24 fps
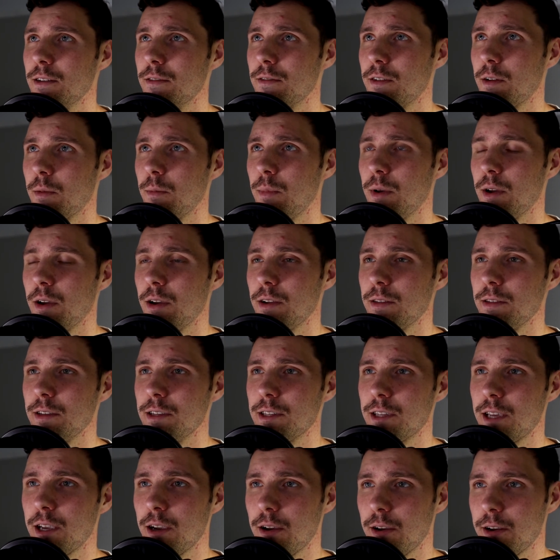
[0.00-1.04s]
of comparing
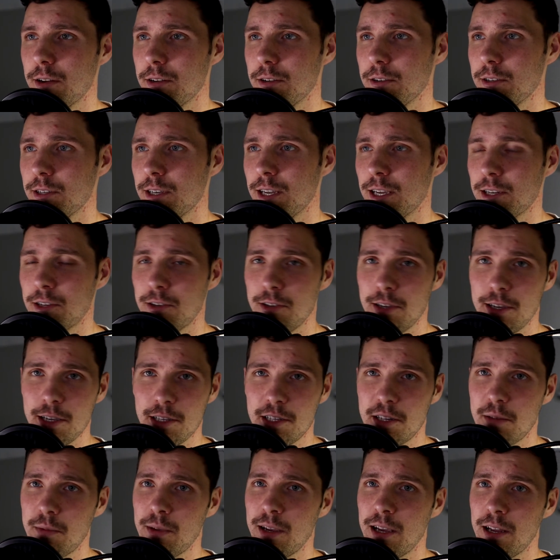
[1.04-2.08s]
these characters and actually
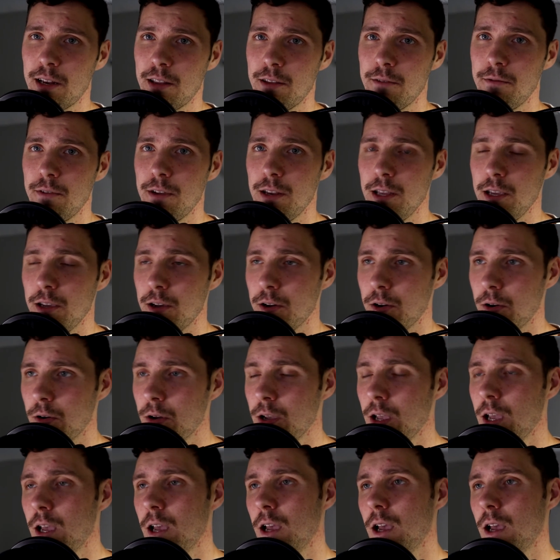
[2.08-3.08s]
get something out of the video,